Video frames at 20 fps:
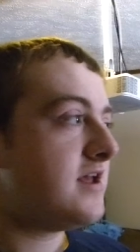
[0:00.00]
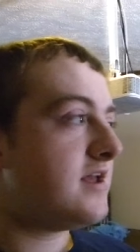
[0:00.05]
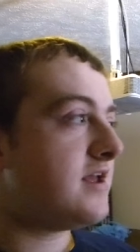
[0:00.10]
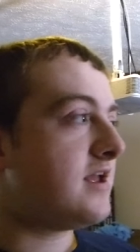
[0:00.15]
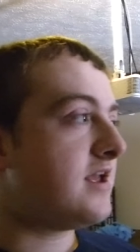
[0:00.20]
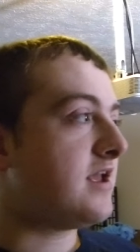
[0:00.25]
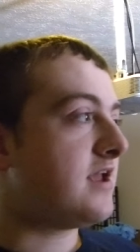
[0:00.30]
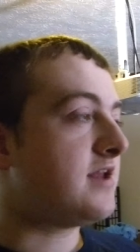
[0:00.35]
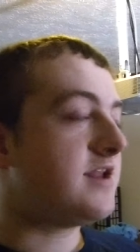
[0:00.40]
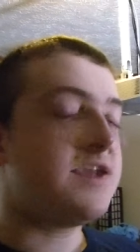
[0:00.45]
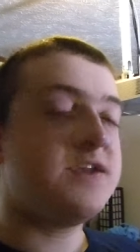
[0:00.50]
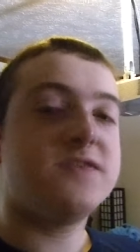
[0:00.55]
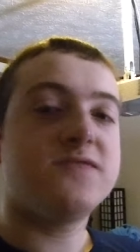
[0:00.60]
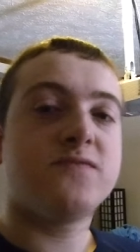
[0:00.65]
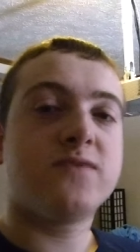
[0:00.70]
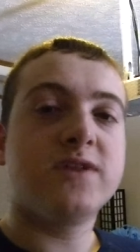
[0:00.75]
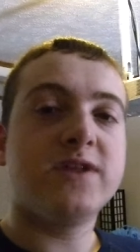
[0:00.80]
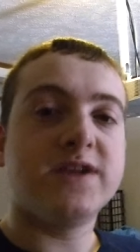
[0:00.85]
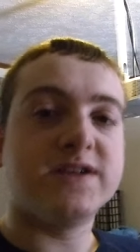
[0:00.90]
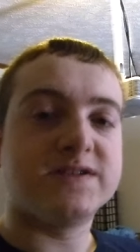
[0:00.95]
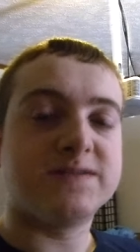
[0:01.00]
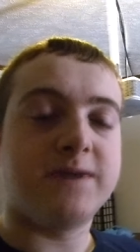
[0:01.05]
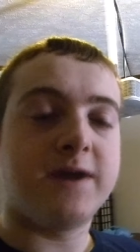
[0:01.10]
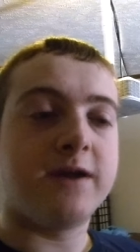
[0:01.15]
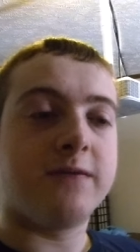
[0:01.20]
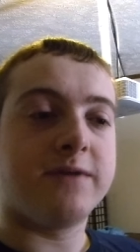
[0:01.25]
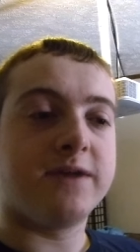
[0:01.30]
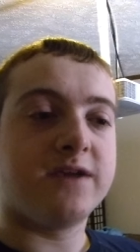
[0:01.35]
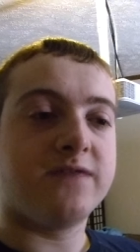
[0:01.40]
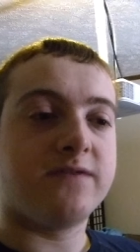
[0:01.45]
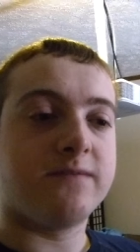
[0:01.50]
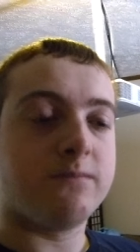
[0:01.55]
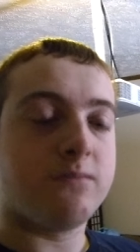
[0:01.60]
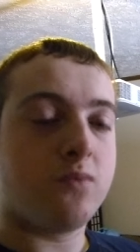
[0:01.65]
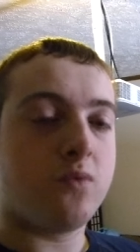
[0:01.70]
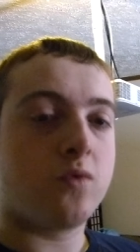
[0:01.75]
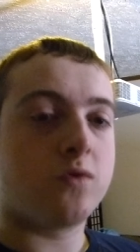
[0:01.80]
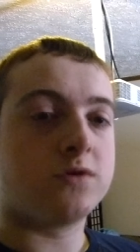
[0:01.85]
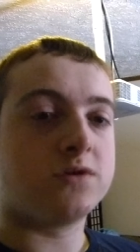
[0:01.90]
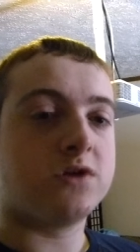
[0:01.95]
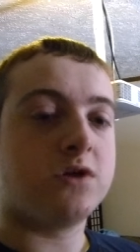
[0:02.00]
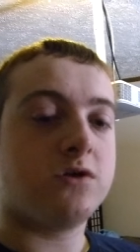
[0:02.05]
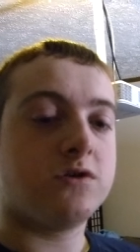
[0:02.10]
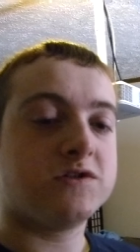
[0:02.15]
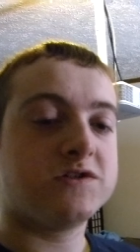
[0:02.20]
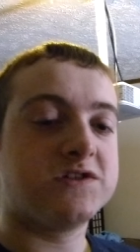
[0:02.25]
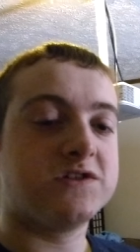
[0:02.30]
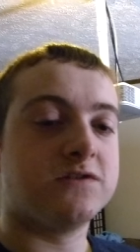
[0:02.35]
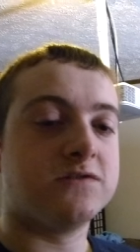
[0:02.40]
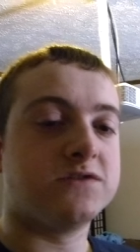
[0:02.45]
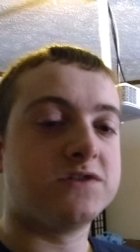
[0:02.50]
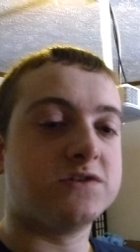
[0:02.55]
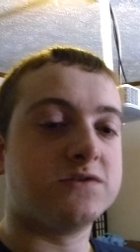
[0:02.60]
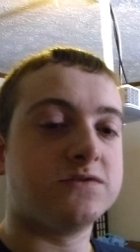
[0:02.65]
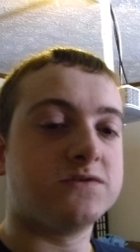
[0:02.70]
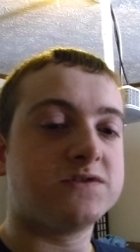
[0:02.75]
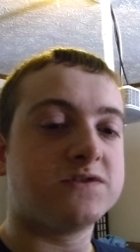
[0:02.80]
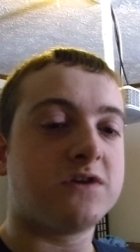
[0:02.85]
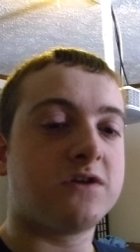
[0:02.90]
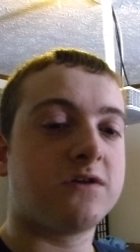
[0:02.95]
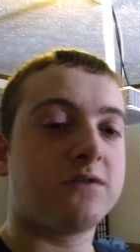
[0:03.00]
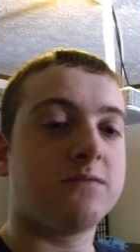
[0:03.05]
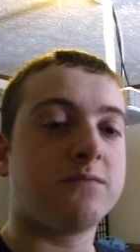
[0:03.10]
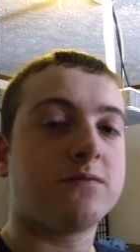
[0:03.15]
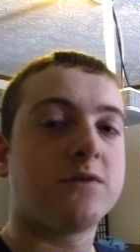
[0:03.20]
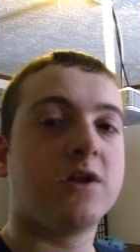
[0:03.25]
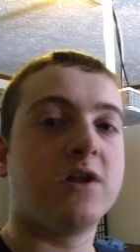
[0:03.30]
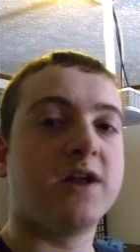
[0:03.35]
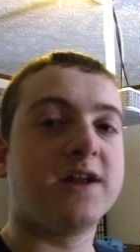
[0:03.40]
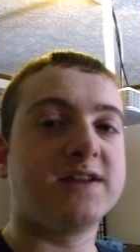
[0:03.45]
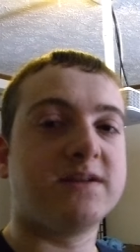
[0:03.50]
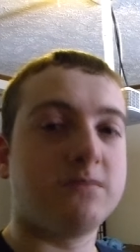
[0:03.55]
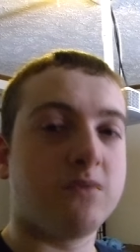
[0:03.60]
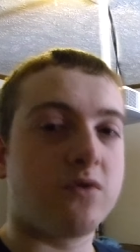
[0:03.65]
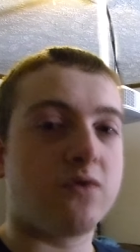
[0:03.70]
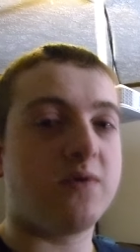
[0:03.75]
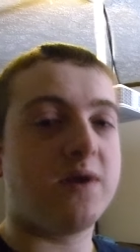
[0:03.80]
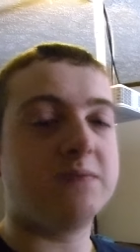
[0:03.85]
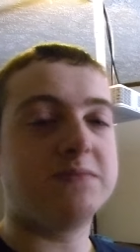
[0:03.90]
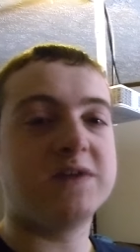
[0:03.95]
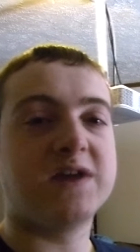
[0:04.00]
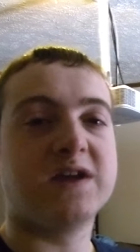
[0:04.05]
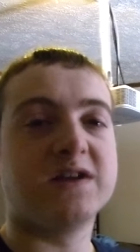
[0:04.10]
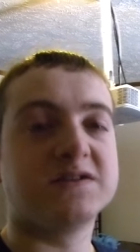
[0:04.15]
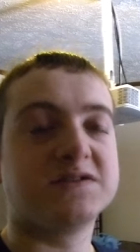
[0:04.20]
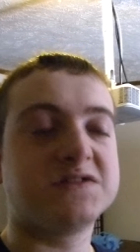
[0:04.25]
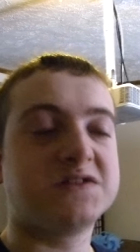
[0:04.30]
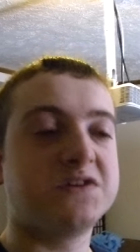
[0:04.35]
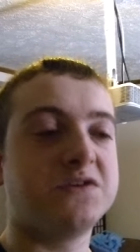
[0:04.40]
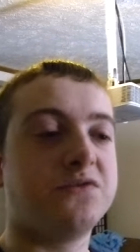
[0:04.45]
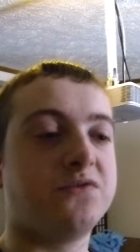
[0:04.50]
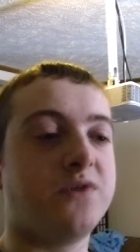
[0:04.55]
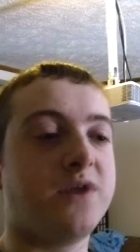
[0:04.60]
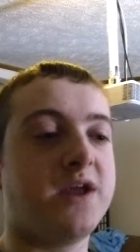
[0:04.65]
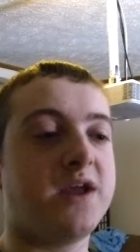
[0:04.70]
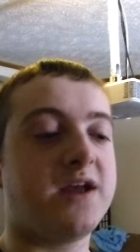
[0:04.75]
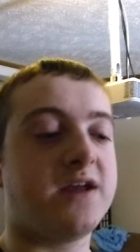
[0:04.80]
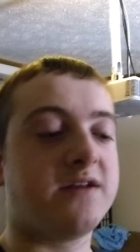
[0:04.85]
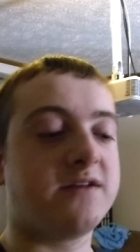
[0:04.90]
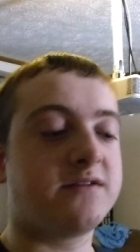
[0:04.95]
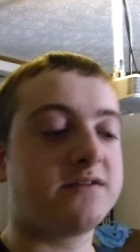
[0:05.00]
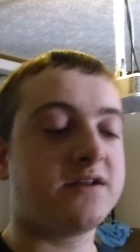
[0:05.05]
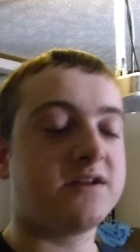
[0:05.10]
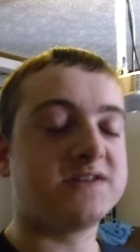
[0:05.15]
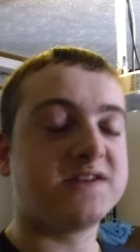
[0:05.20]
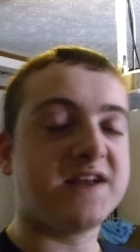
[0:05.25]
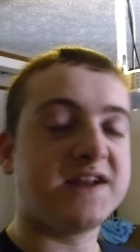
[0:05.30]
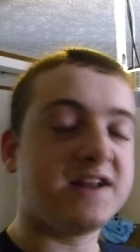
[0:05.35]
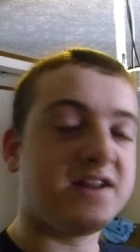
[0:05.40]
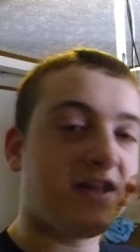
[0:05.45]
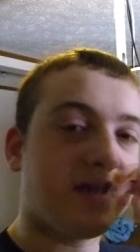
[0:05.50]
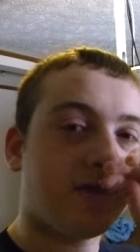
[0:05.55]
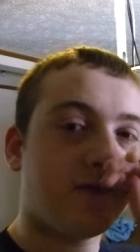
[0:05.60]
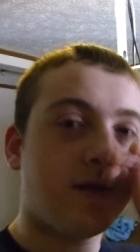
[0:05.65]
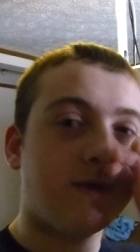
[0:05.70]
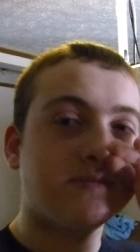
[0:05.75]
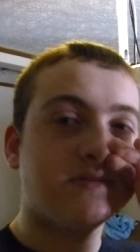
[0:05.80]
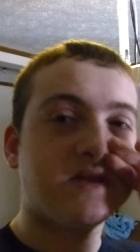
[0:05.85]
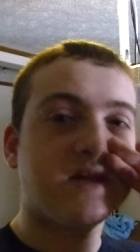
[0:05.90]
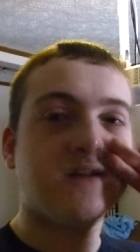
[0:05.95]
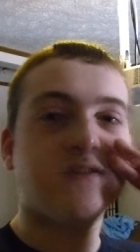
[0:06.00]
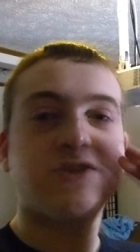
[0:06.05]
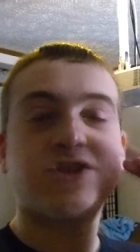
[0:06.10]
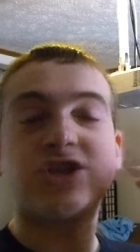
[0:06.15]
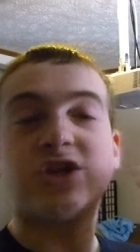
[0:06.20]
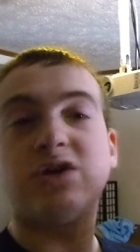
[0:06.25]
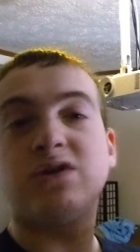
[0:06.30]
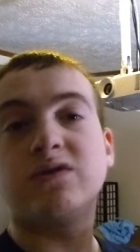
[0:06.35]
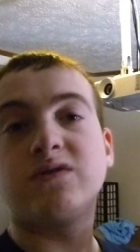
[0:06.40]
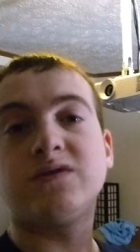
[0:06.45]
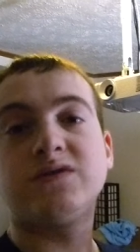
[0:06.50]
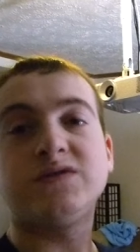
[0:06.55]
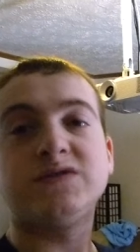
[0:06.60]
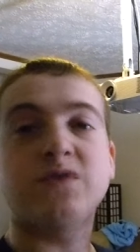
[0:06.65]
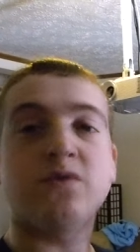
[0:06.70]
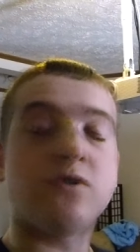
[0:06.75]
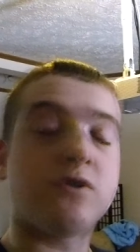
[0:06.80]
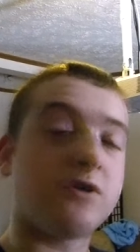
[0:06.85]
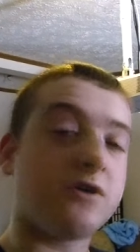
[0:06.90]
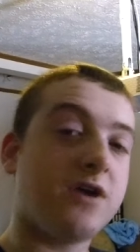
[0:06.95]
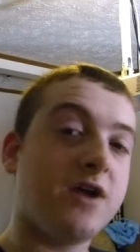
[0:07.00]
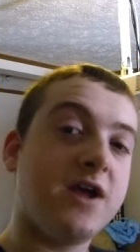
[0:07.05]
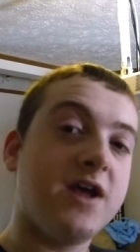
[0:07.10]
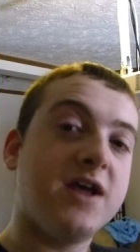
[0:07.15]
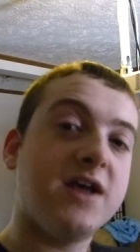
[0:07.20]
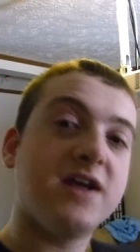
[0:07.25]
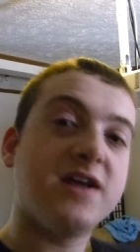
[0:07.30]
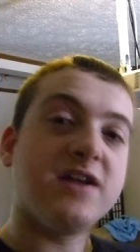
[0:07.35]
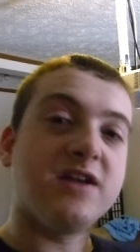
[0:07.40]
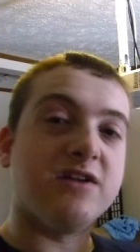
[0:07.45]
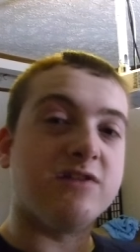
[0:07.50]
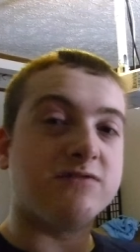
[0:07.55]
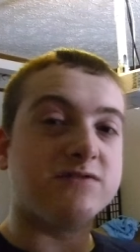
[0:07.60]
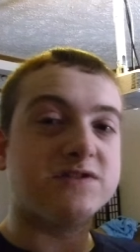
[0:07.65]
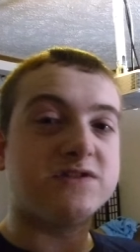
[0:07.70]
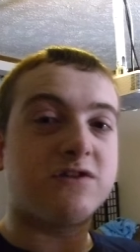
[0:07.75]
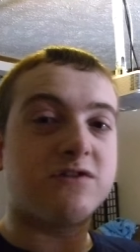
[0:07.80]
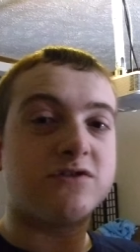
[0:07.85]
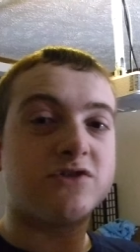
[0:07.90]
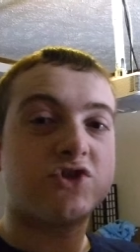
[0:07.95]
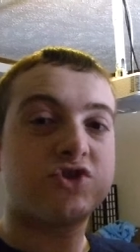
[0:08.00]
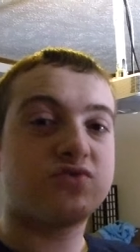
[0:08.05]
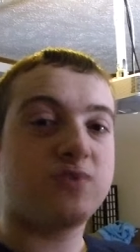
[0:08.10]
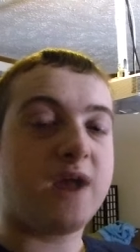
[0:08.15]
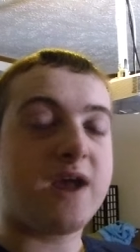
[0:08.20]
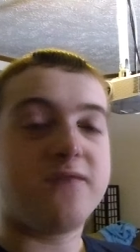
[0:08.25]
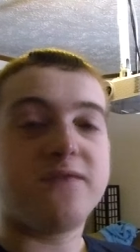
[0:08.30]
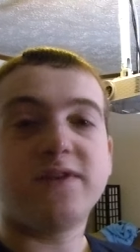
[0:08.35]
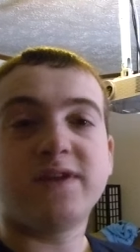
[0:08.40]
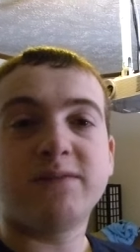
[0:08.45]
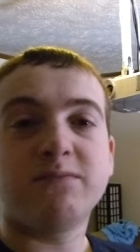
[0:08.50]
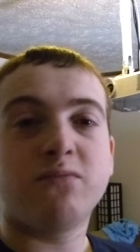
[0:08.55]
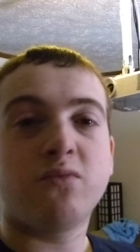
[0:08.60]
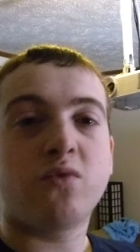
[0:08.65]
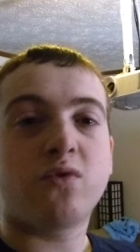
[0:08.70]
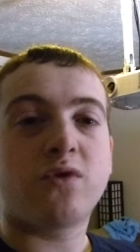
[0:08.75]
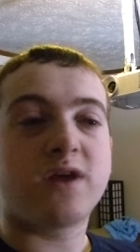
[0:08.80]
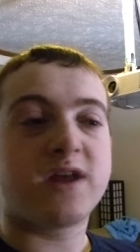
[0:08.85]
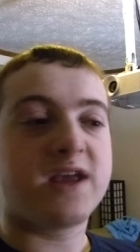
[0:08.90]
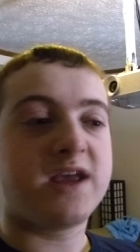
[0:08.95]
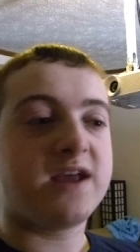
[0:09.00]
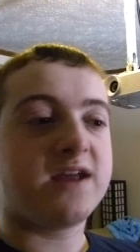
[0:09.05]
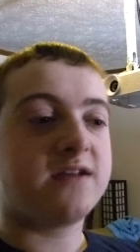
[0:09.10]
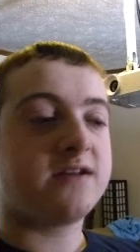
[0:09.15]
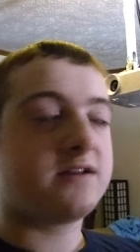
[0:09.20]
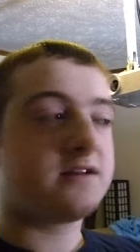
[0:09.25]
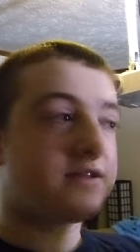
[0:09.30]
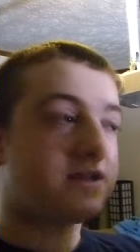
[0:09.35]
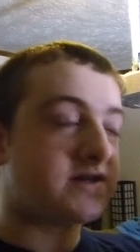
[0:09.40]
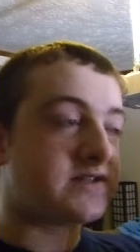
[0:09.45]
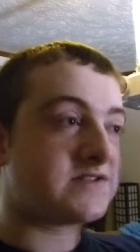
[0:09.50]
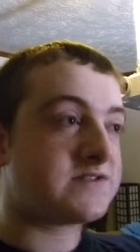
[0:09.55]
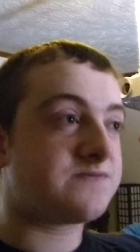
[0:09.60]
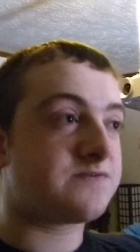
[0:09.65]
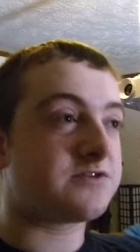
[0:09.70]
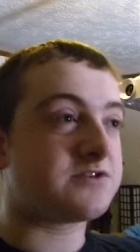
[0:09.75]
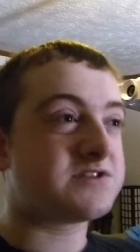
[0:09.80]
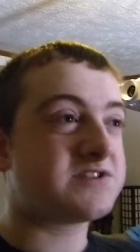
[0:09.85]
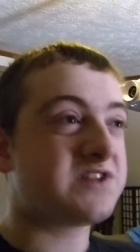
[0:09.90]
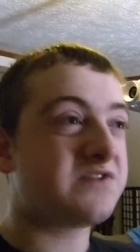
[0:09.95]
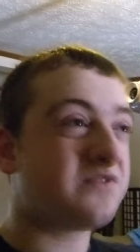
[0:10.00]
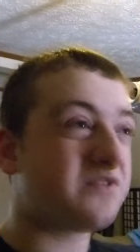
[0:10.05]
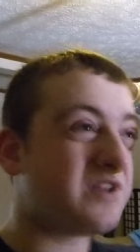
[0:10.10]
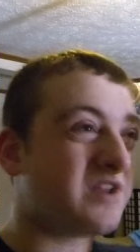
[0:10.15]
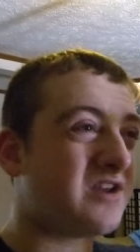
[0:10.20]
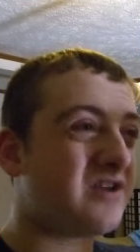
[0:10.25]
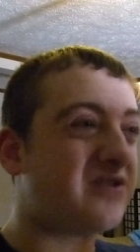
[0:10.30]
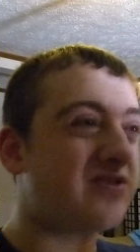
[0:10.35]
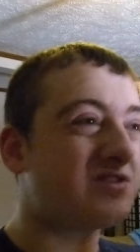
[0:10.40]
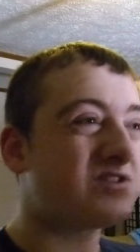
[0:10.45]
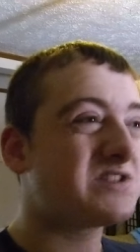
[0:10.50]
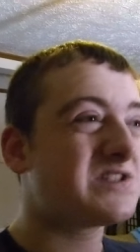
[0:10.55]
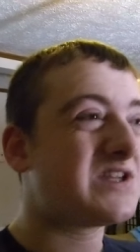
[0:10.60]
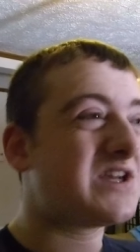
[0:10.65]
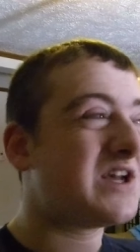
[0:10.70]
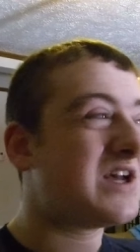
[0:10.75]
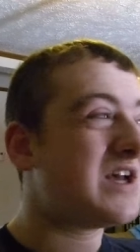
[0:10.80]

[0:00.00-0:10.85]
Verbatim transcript: And he's really inspired me even more also to start collecting more reptiles too, and attending like reptile shows, or, you know, start traveling more again, because for several years